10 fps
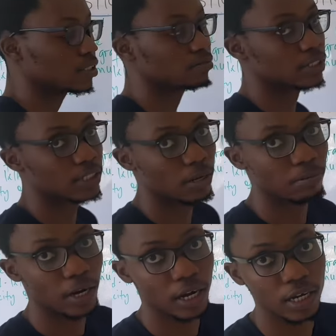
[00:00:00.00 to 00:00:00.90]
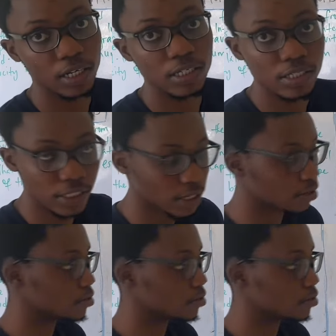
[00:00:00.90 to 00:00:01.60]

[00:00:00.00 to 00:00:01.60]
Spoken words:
meter per second.